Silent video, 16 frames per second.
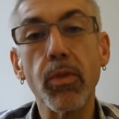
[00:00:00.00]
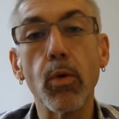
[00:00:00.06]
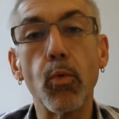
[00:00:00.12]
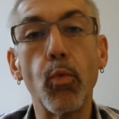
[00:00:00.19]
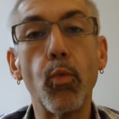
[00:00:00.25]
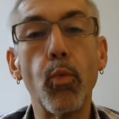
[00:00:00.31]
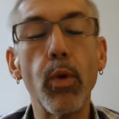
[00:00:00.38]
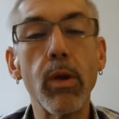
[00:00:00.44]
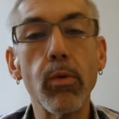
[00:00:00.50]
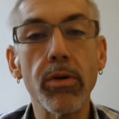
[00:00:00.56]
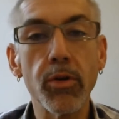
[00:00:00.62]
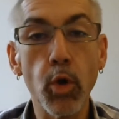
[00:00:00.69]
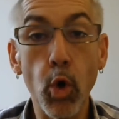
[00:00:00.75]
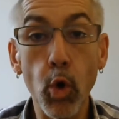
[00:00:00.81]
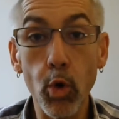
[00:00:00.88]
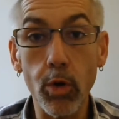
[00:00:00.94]
We were
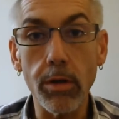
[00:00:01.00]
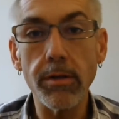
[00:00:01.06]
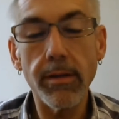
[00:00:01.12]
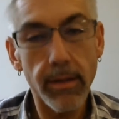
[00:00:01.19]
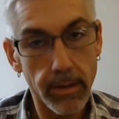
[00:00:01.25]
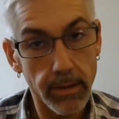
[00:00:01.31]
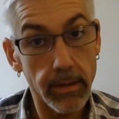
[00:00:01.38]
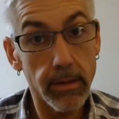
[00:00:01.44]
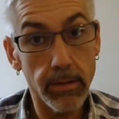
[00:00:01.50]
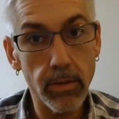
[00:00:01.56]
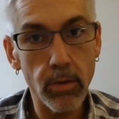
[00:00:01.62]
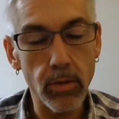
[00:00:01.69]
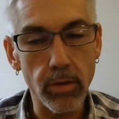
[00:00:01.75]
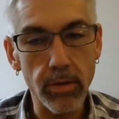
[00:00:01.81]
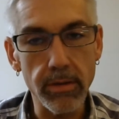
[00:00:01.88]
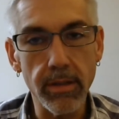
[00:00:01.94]
told,
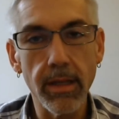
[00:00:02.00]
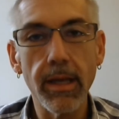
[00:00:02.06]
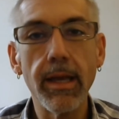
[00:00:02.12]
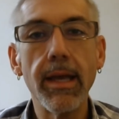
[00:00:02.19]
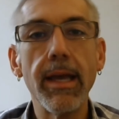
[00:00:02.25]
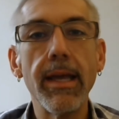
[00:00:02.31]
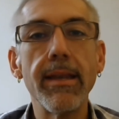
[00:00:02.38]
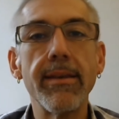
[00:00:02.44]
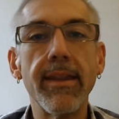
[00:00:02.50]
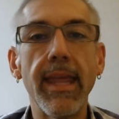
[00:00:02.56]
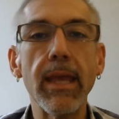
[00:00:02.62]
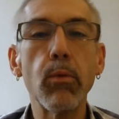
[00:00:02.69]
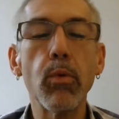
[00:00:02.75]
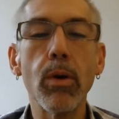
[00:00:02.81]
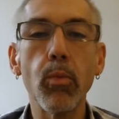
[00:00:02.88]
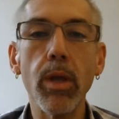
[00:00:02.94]

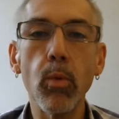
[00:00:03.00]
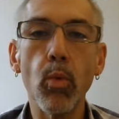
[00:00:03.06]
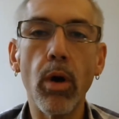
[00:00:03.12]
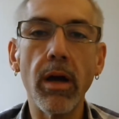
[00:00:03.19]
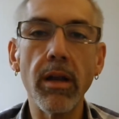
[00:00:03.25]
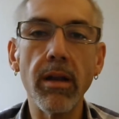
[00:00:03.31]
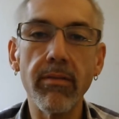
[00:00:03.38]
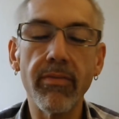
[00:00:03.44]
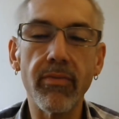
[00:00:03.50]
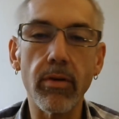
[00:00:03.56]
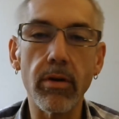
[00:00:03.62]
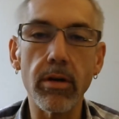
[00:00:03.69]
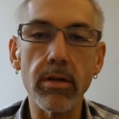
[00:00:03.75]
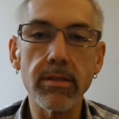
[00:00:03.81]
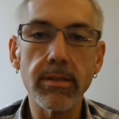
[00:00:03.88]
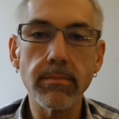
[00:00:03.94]
take what we wanted
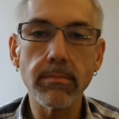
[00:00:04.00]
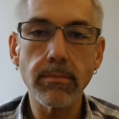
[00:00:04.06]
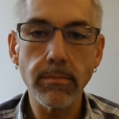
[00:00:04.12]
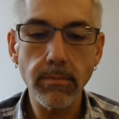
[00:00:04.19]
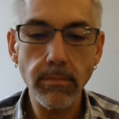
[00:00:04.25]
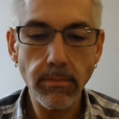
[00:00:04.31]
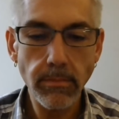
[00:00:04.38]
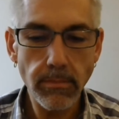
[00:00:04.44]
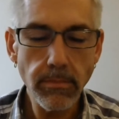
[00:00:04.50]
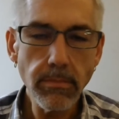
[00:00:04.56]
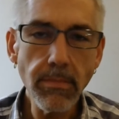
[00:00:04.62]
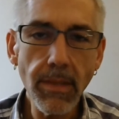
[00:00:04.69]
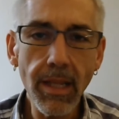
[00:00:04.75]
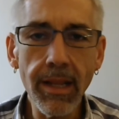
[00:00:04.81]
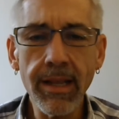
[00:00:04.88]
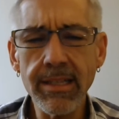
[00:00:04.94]
first,
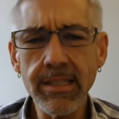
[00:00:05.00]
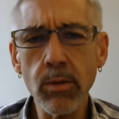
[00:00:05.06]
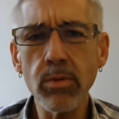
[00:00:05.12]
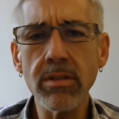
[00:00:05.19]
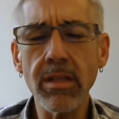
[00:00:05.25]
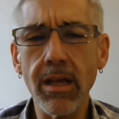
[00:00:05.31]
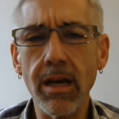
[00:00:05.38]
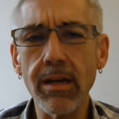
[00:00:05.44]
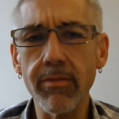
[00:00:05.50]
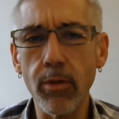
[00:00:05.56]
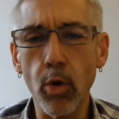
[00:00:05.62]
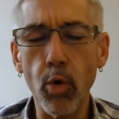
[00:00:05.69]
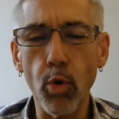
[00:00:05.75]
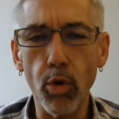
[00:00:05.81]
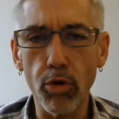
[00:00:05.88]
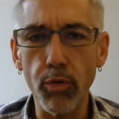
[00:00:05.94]
because there was a lot of the
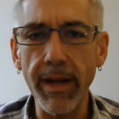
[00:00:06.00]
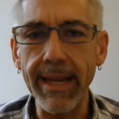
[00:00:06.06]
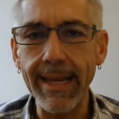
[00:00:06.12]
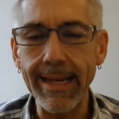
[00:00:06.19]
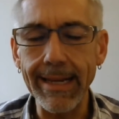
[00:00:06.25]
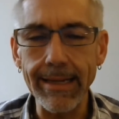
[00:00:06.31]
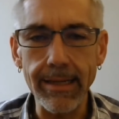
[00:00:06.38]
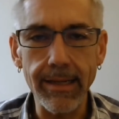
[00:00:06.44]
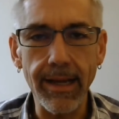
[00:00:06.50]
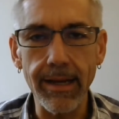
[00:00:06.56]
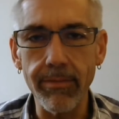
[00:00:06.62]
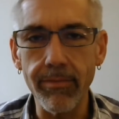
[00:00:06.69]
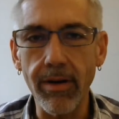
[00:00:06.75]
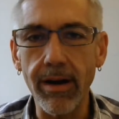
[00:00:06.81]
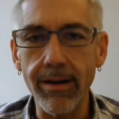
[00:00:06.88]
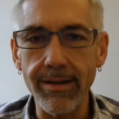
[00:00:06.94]
whole grain kind of
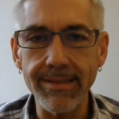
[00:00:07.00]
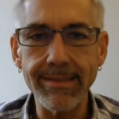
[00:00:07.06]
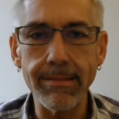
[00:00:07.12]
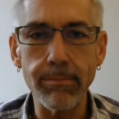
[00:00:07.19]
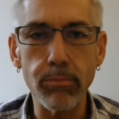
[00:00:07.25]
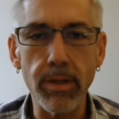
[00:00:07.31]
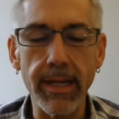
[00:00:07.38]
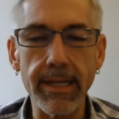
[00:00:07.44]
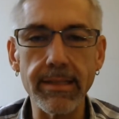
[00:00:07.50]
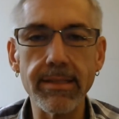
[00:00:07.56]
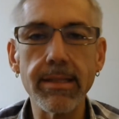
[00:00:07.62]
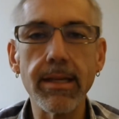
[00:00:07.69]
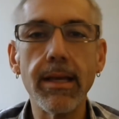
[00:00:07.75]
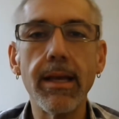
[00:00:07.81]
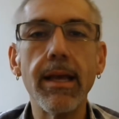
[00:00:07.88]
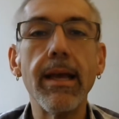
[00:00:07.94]
artisan breads.